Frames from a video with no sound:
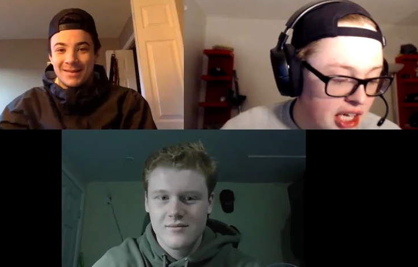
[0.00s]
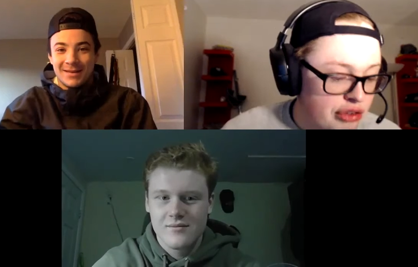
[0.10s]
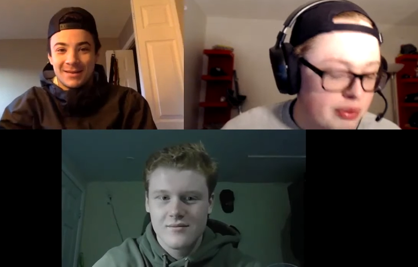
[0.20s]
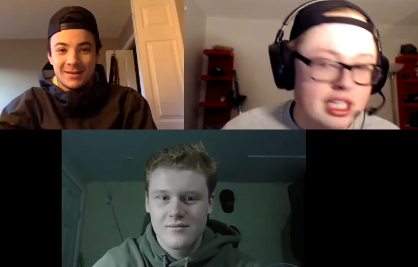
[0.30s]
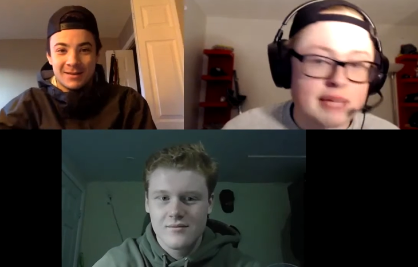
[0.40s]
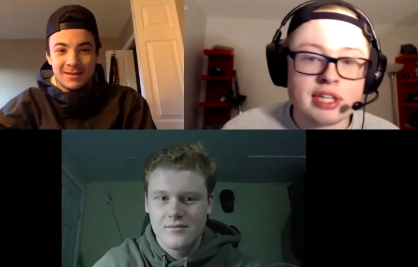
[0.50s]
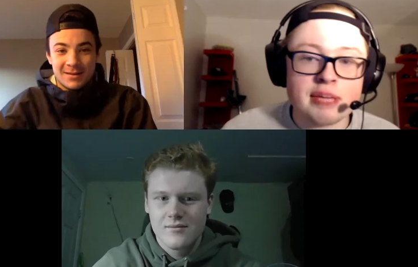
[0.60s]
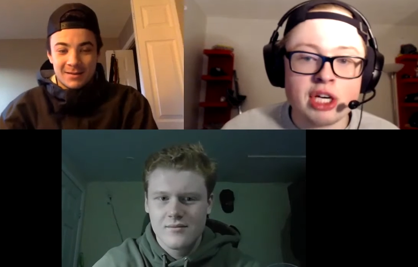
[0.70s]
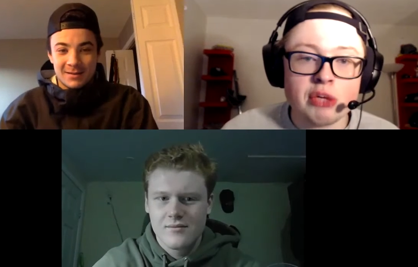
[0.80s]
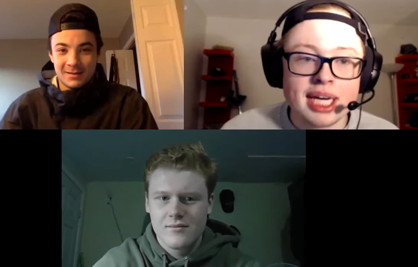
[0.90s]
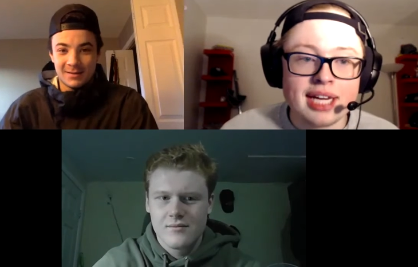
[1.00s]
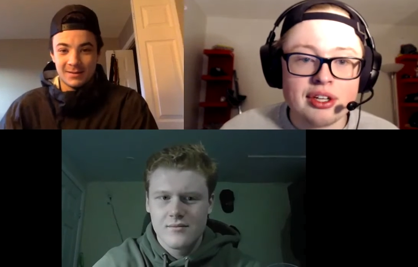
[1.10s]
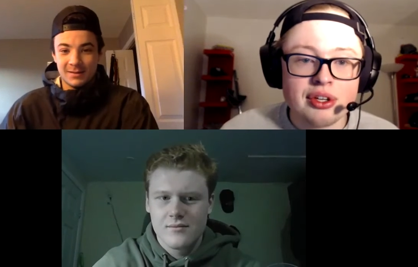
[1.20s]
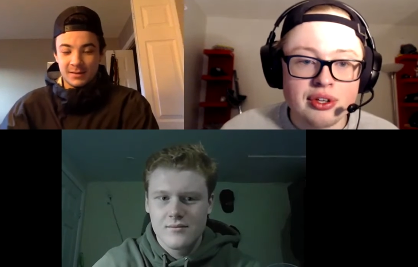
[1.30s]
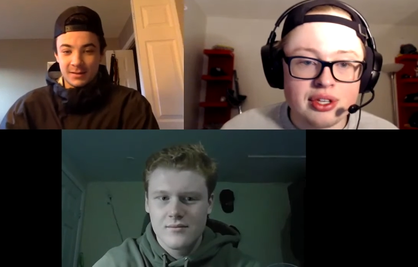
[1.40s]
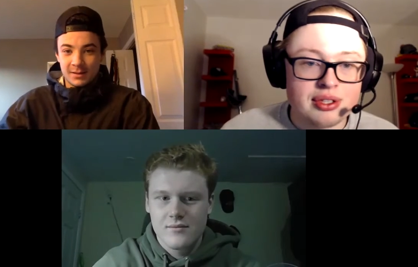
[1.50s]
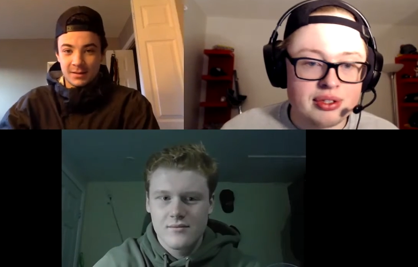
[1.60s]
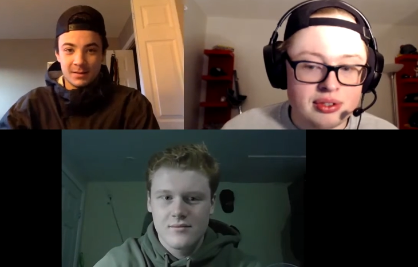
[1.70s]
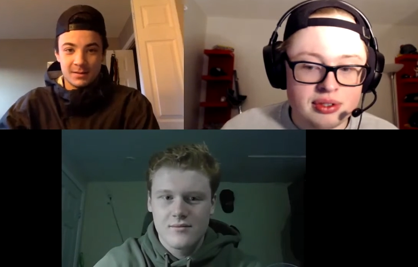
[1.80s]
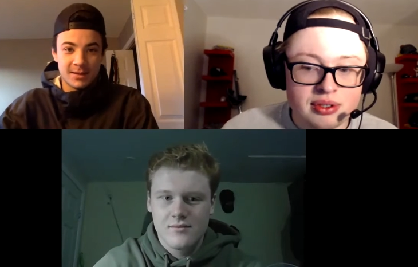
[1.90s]
Speaker 1: Uh, should we skip to the mailbag?
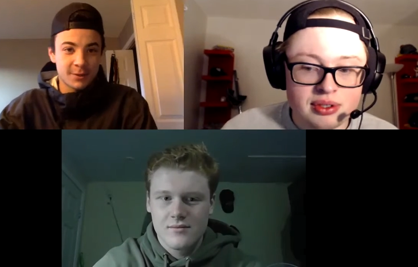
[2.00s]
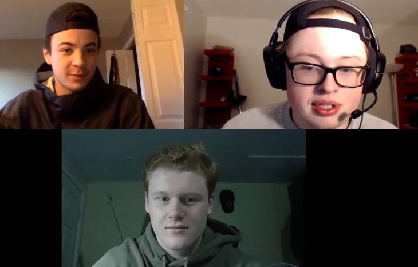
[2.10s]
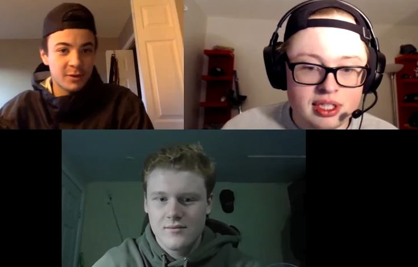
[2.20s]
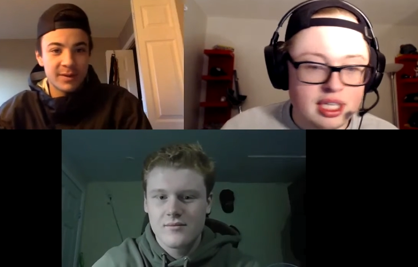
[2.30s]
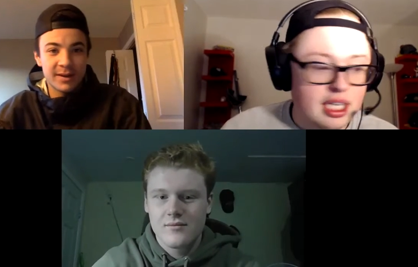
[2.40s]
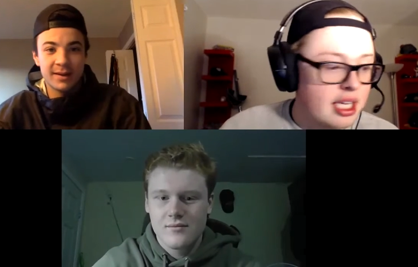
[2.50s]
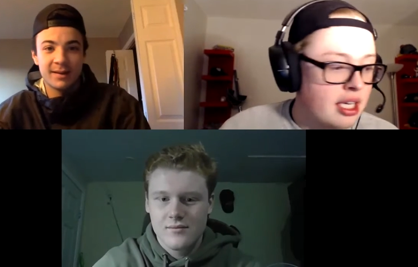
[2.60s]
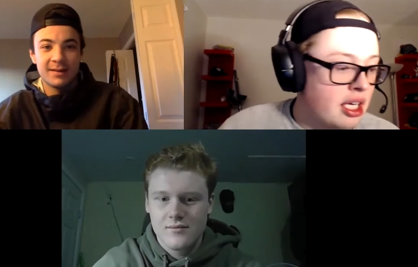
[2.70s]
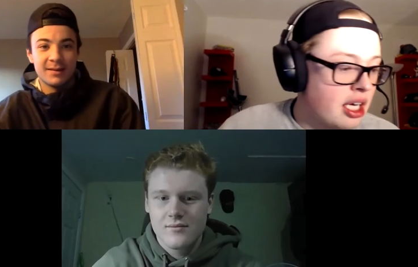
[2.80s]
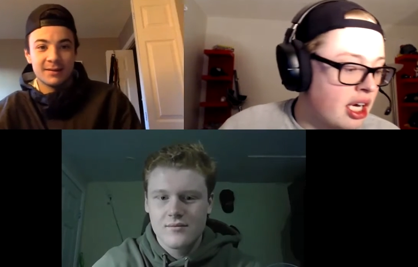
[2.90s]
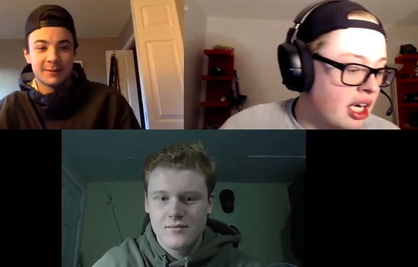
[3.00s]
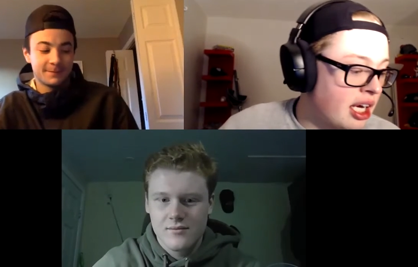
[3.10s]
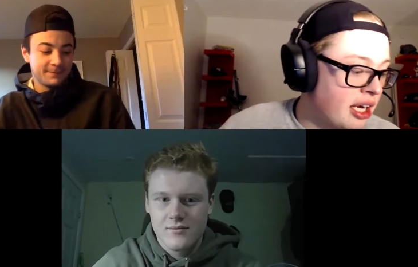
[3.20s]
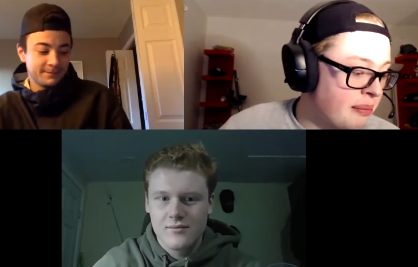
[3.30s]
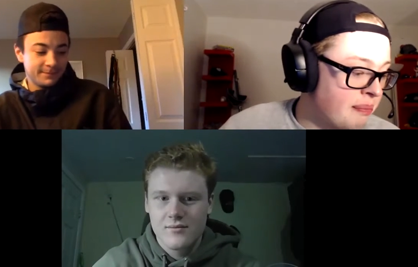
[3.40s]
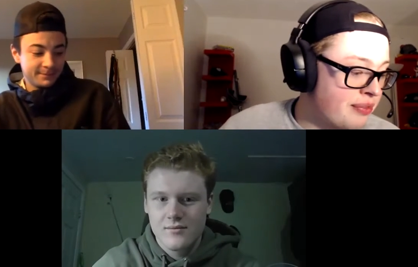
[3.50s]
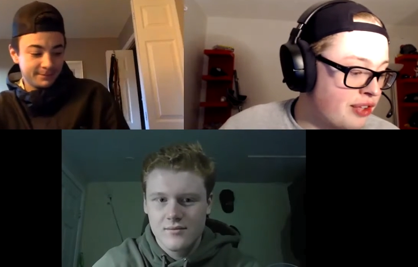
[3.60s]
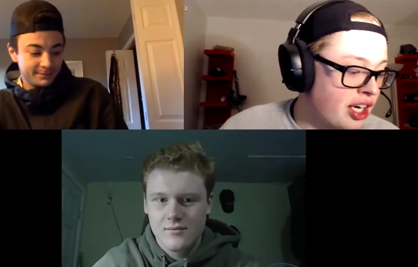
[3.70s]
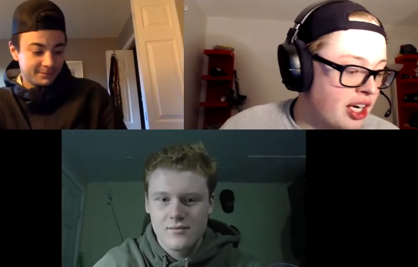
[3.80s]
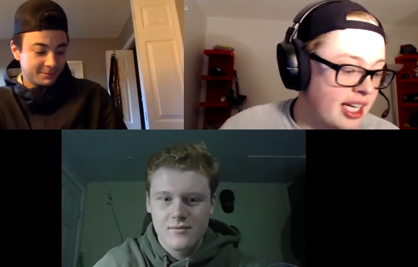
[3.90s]
Speaker 2: Let's go to the mailbag.
Speaker 1: Um,
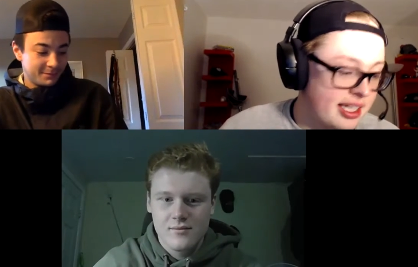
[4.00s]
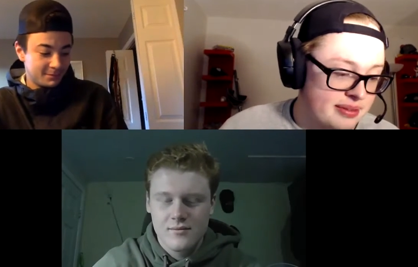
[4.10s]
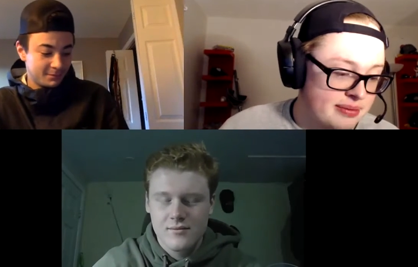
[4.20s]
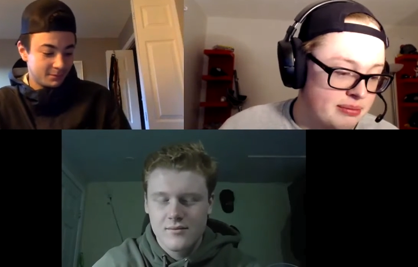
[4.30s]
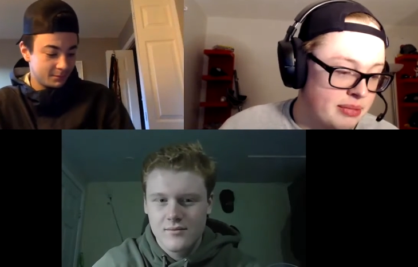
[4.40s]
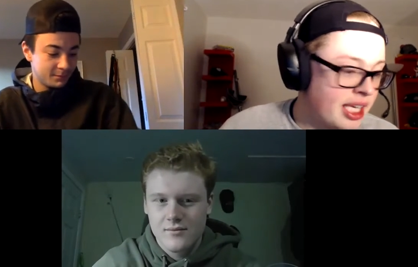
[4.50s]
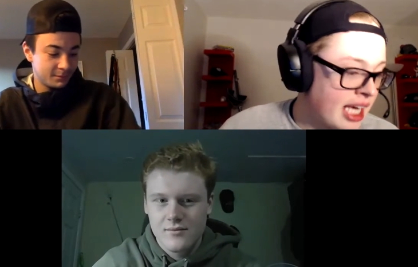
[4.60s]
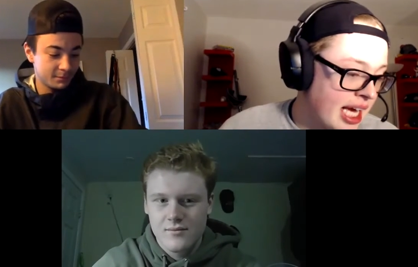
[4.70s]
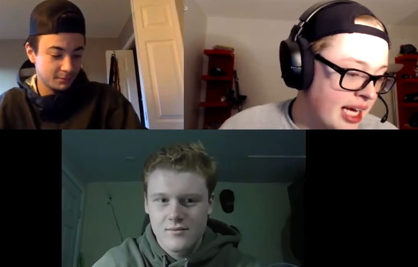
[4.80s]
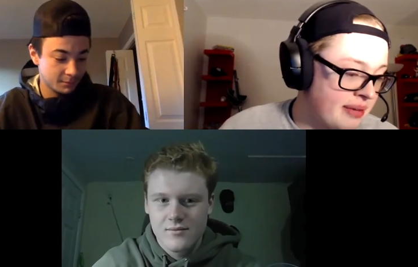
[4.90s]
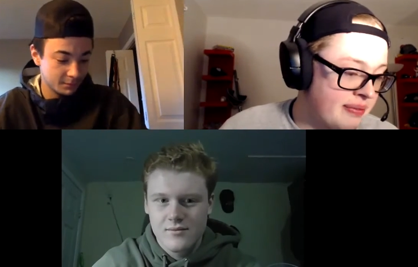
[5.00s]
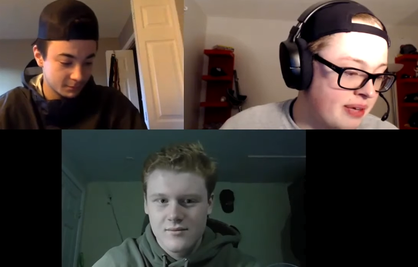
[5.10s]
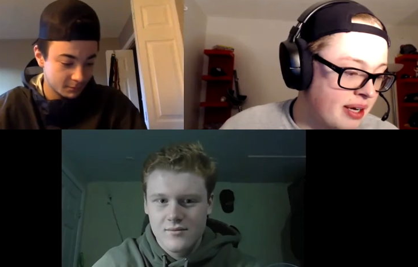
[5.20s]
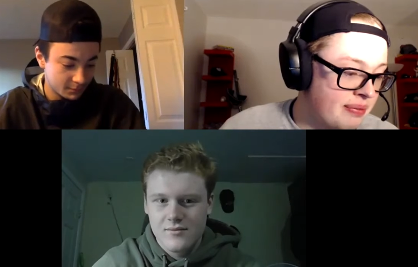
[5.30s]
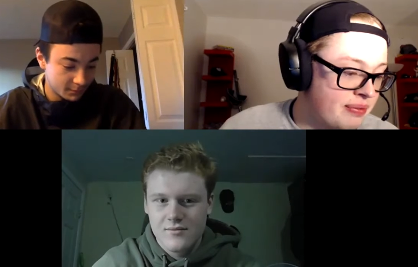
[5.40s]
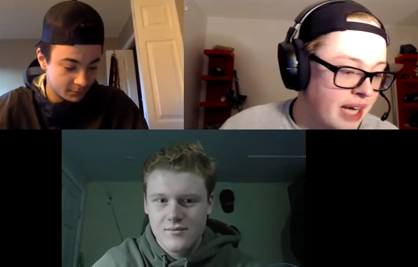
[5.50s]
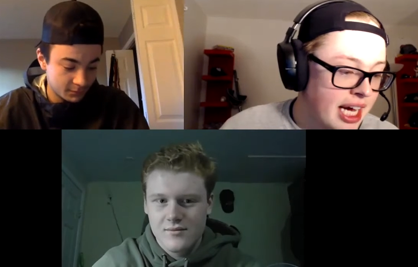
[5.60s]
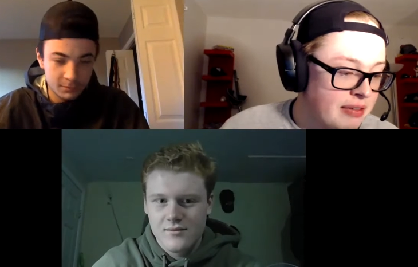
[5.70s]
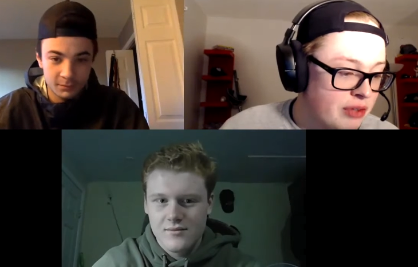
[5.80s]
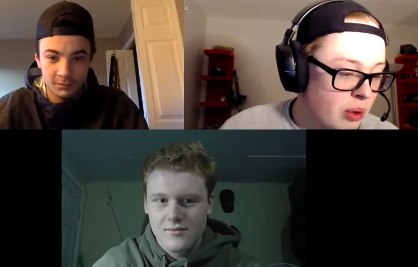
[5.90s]
all right. We have
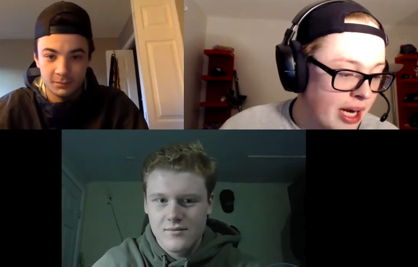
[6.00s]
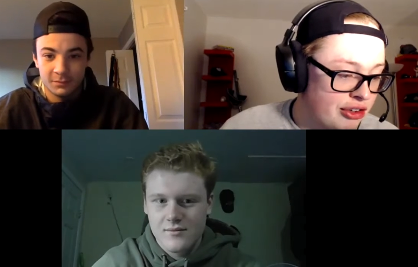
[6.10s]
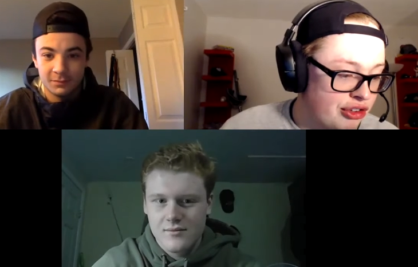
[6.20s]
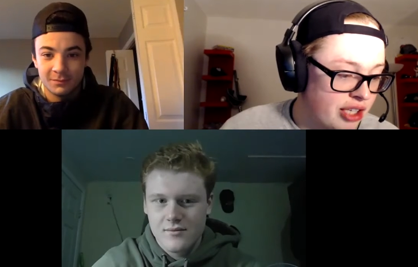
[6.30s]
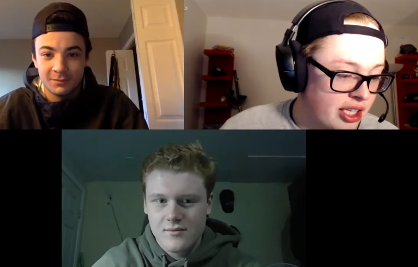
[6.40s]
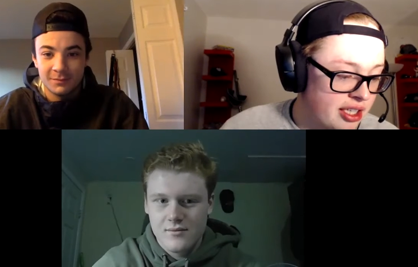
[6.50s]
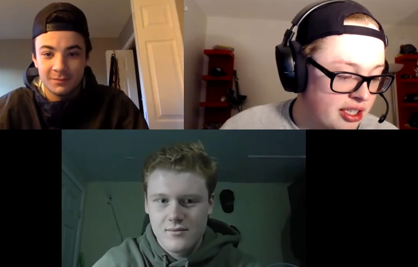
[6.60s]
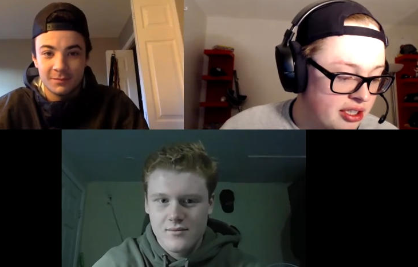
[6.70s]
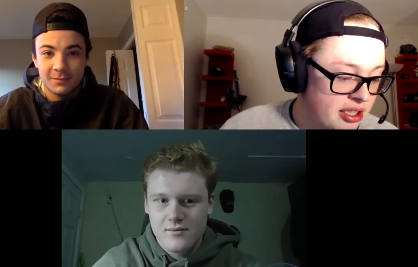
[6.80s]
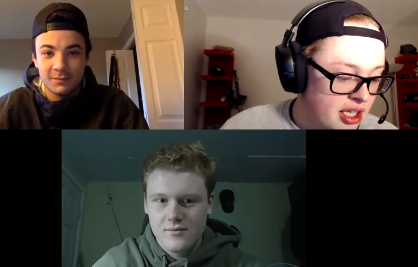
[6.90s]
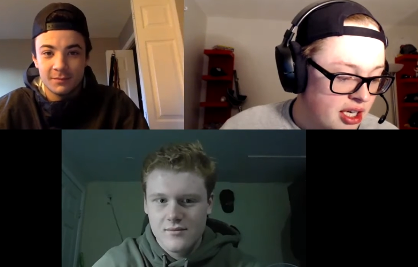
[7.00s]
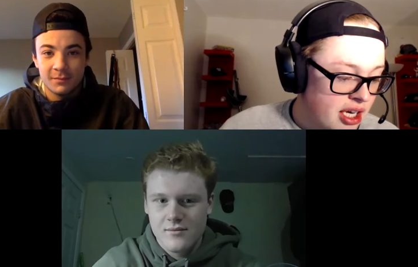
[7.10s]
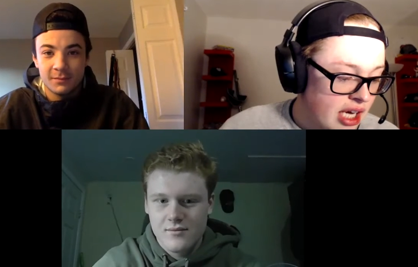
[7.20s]
five questions.